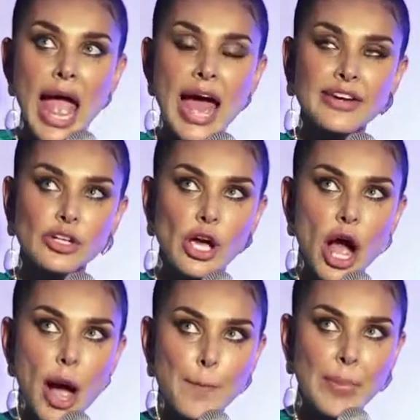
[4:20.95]
And
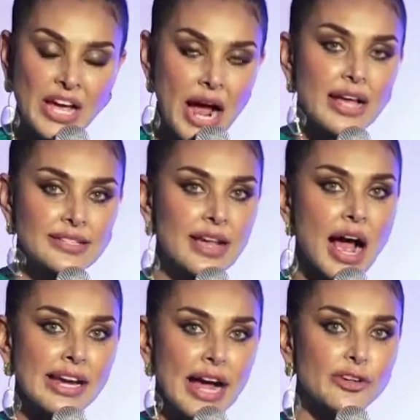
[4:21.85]
because
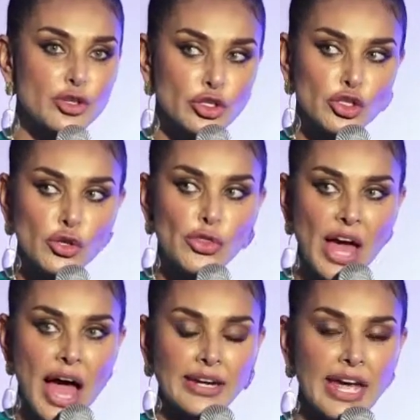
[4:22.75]
I understood
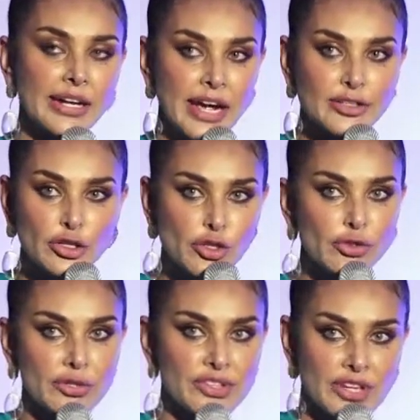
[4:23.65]
that, and I
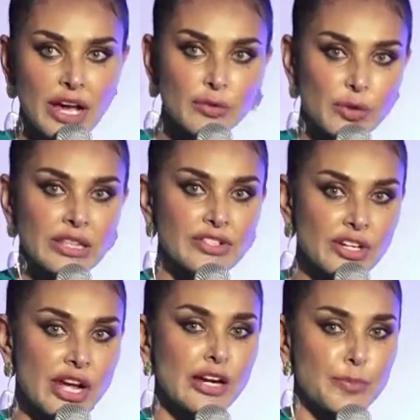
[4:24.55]
understood there's this
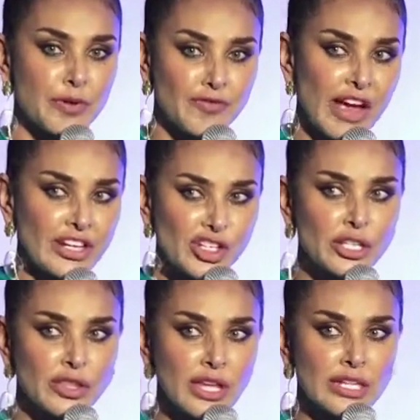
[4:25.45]
unrealistic kind of
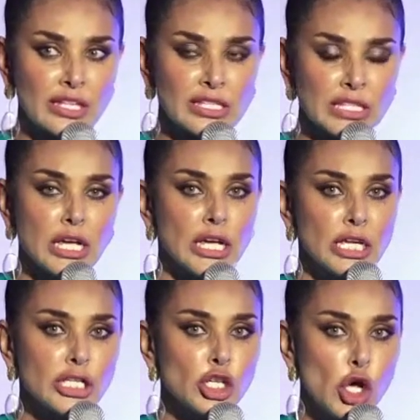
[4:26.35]
perfection that is,
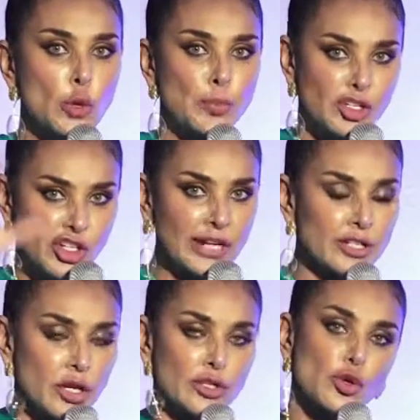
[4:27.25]
you know,
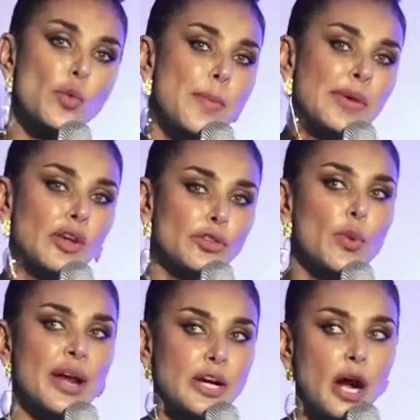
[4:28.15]
projected onto women on the
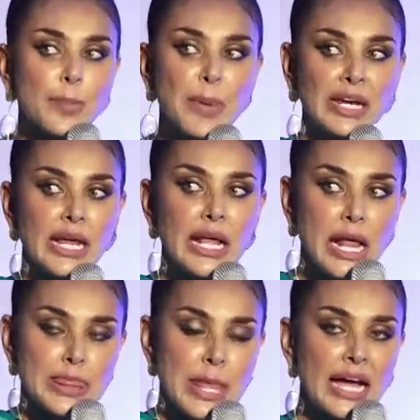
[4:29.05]
red carpet,
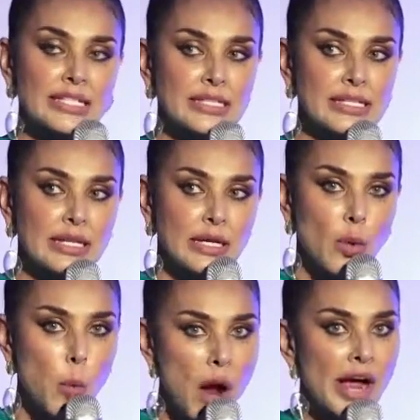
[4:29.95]
that's
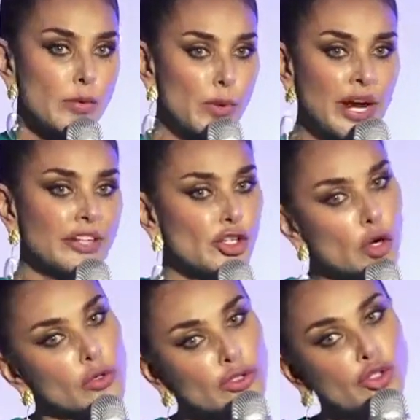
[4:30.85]
why when I
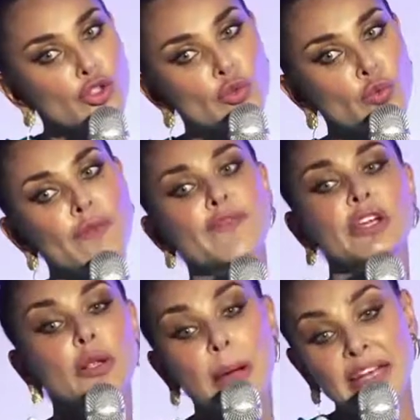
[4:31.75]
chose to
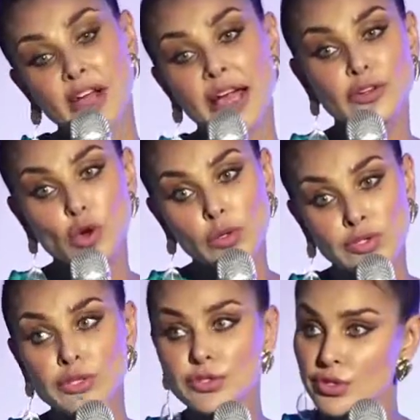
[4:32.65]
reveal my
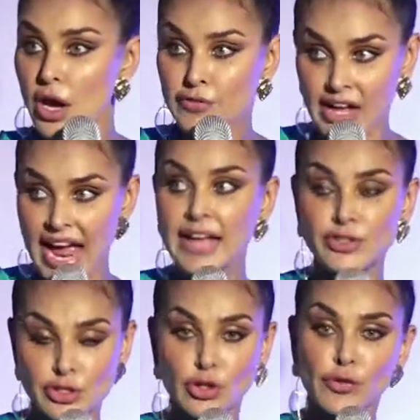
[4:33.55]
diagnosis of
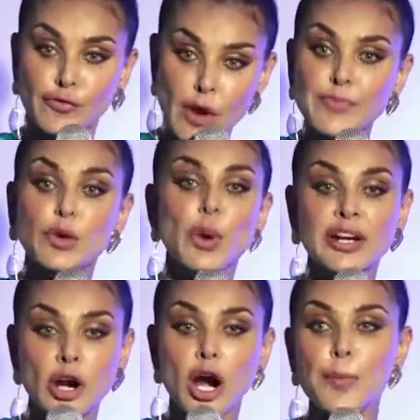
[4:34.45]
cancer from the
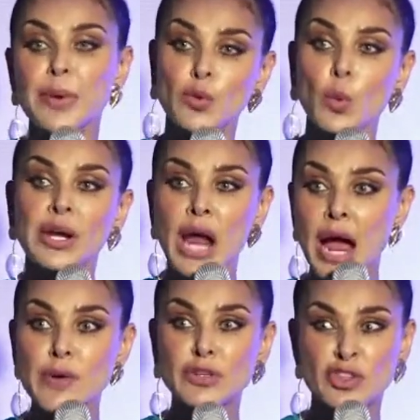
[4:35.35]
red carpet when
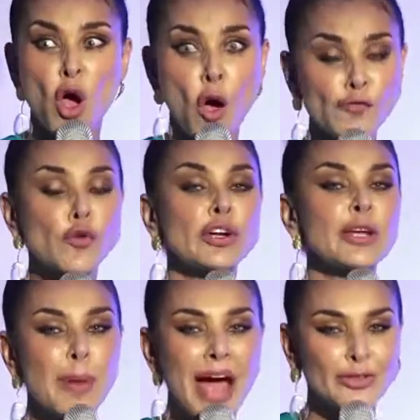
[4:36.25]
I was
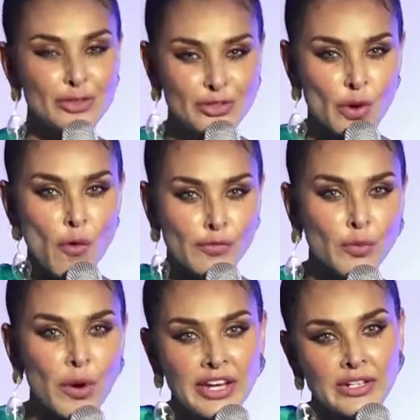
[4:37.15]
40 pounds
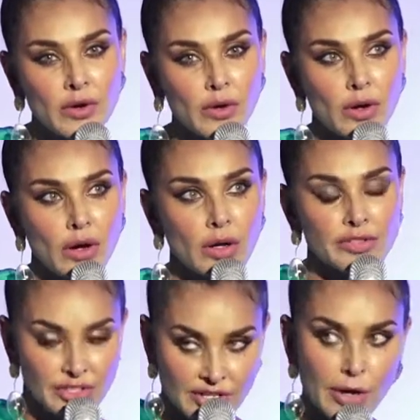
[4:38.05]
overweight
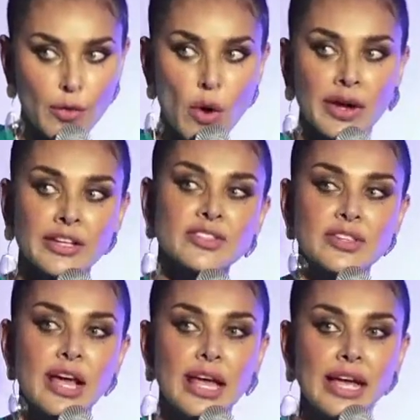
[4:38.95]
on
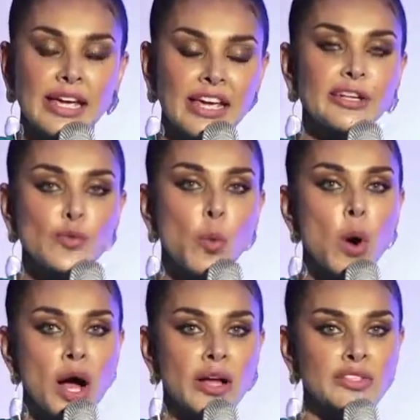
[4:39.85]
steroids, it
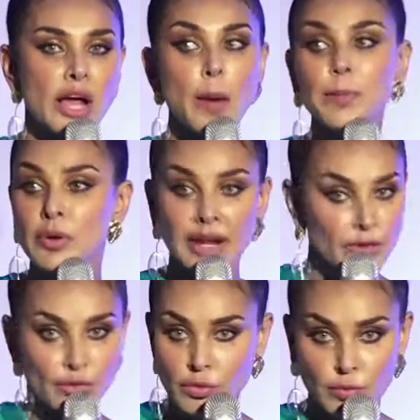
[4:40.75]
was a
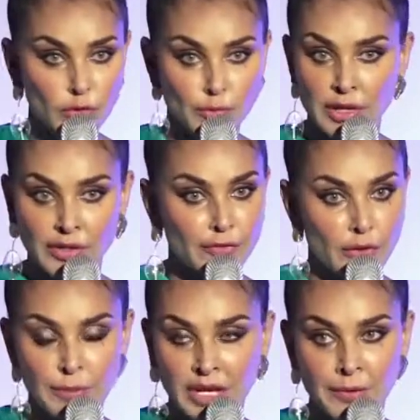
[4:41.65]
breakthrough movement
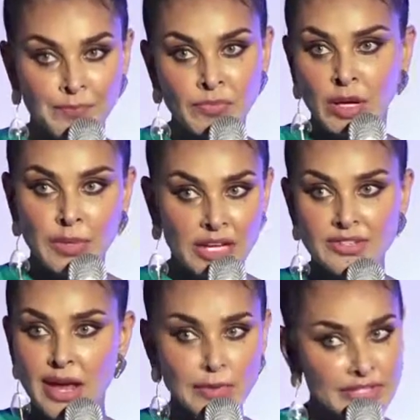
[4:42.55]
for me,
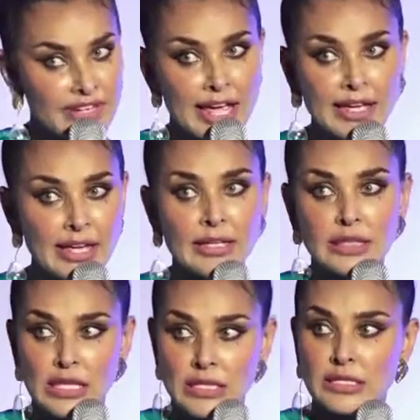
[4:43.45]
because I was
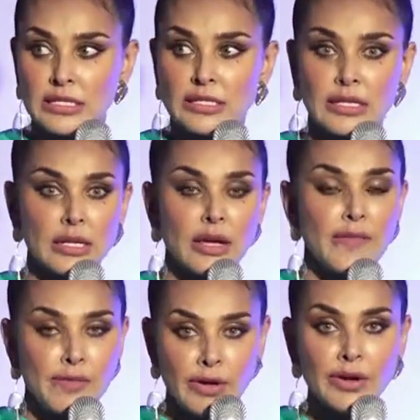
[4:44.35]
taking this
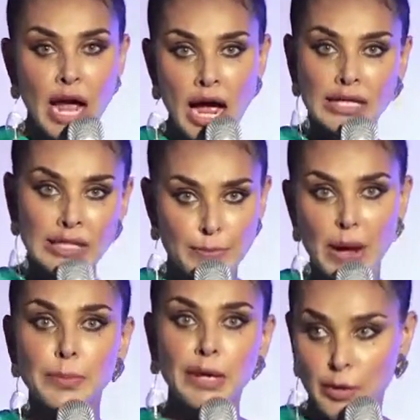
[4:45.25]
very highly
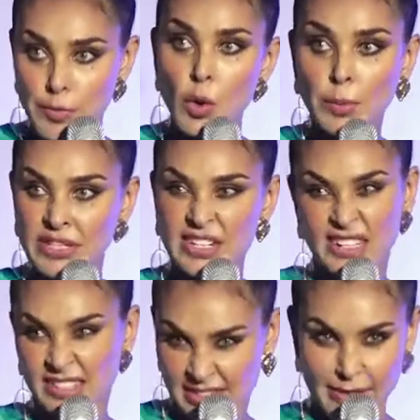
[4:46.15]
public moment
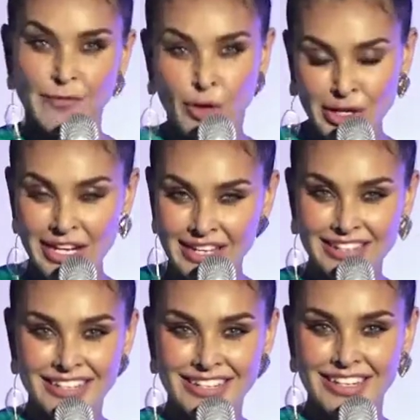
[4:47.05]
and subverting
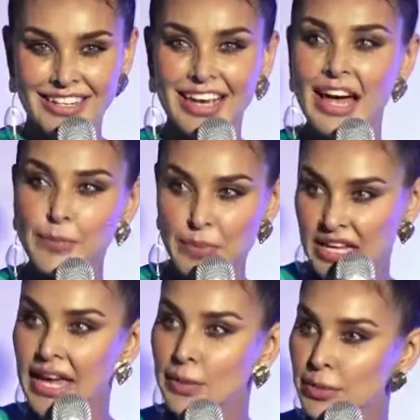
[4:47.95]
it and
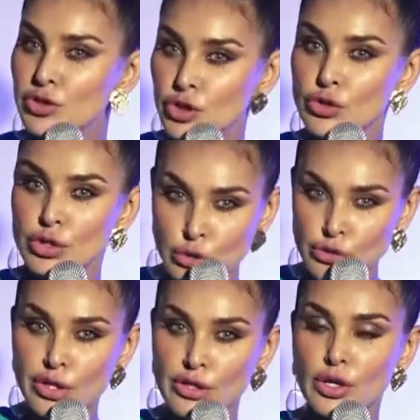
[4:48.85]
being able to
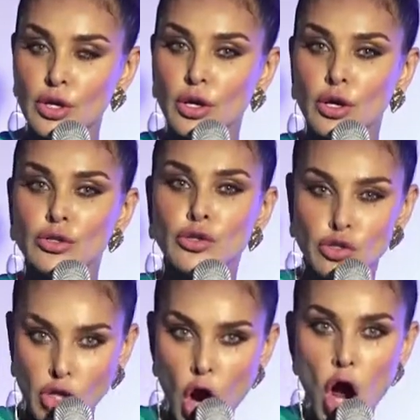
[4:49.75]
use it to
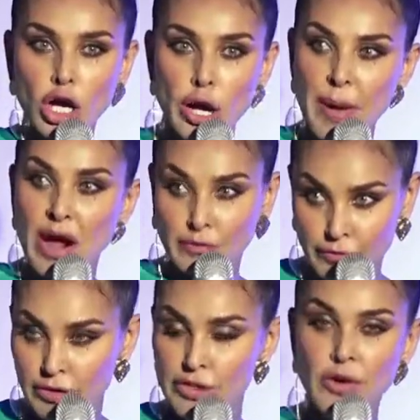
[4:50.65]
talk about,
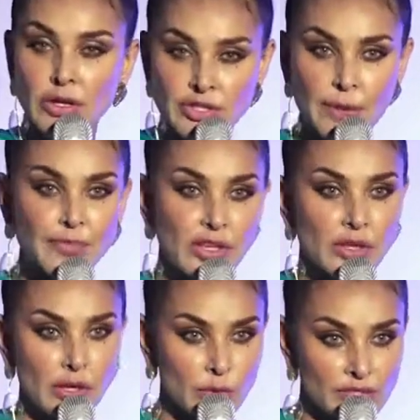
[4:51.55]
first of all,
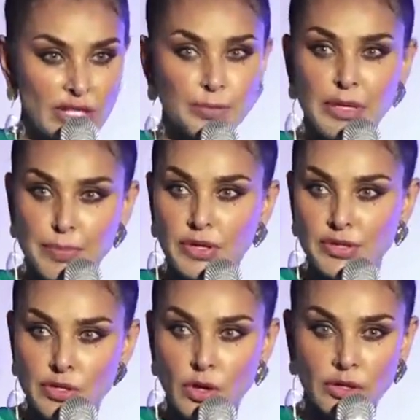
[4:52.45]
something that was deeply
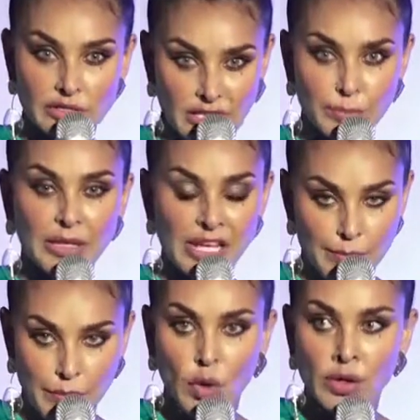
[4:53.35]
personal and deeply
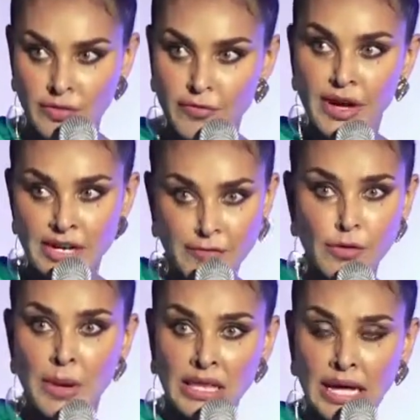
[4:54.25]
important, fighting
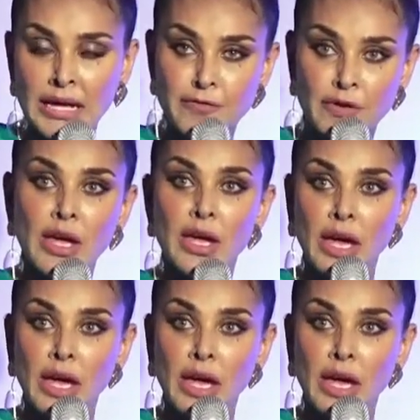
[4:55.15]
for my life.